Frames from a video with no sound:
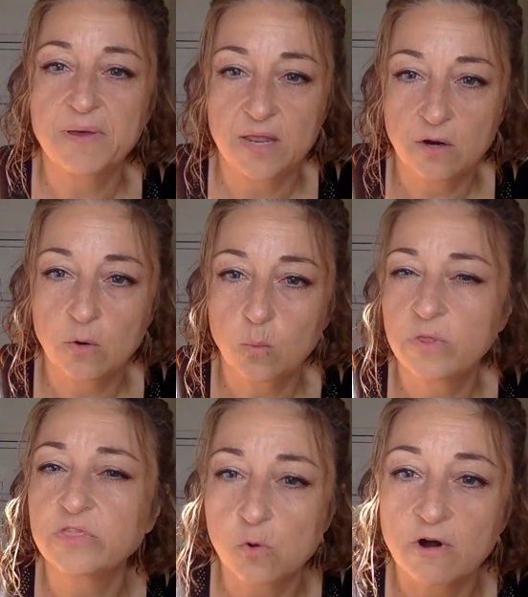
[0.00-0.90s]
better
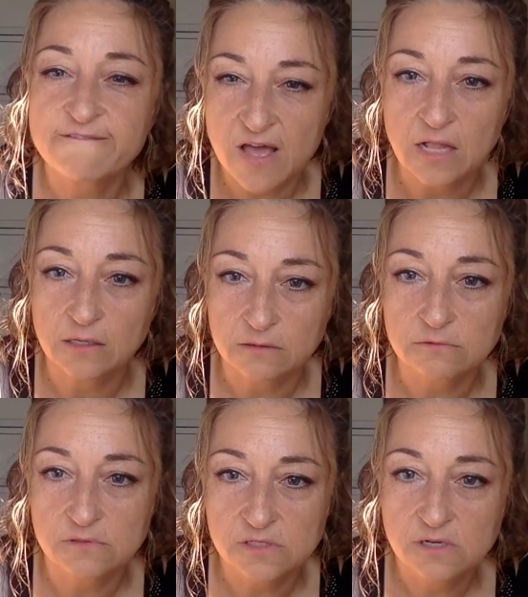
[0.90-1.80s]
with your
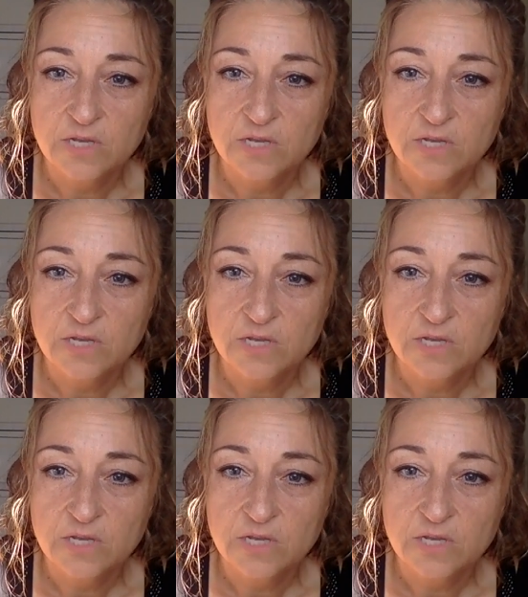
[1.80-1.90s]
values?